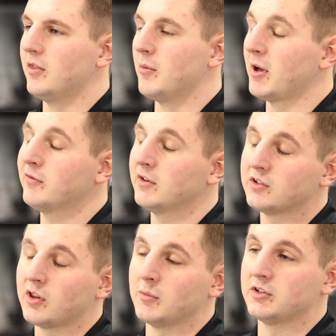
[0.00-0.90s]
The
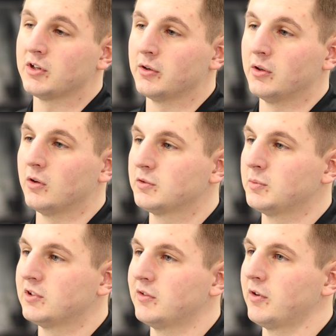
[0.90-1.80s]
benefits to the material
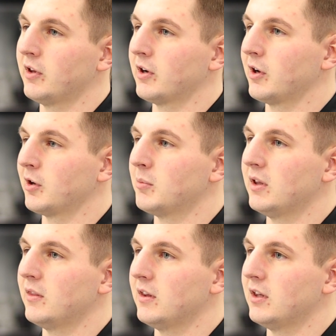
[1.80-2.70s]
specifically are going to
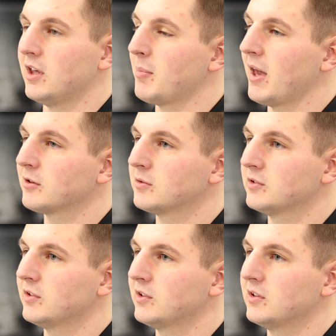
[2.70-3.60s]
be the impact
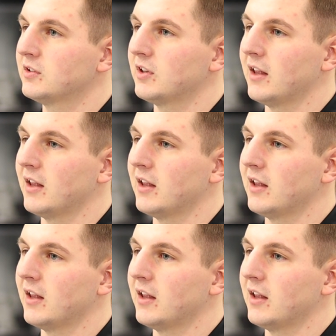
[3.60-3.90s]
resistance